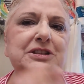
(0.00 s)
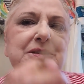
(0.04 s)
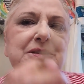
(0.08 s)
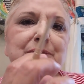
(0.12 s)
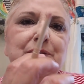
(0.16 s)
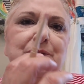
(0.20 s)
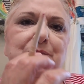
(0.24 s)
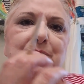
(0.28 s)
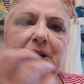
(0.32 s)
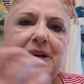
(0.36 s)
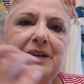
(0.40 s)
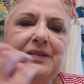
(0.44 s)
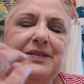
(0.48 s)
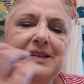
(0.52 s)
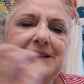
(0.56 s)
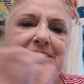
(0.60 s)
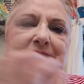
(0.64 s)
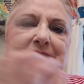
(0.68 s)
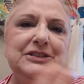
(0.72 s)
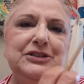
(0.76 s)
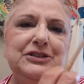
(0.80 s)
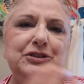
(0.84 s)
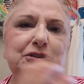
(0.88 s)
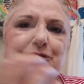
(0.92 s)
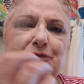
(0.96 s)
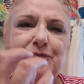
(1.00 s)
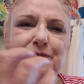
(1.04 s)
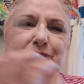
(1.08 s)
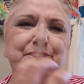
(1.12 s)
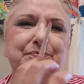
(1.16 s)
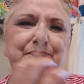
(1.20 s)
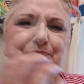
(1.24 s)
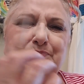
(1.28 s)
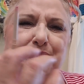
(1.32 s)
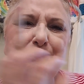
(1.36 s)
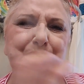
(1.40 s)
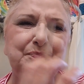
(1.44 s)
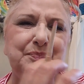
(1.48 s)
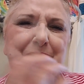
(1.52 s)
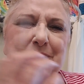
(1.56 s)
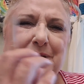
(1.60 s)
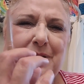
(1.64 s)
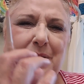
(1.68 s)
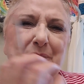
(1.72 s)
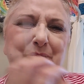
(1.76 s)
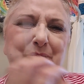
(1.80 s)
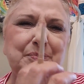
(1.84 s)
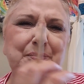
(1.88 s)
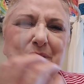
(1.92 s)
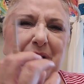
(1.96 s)
But she would wear this,
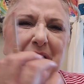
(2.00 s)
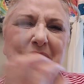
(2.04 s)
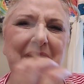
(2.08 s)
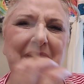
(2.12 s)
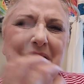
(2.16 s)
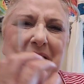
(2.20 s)
you know,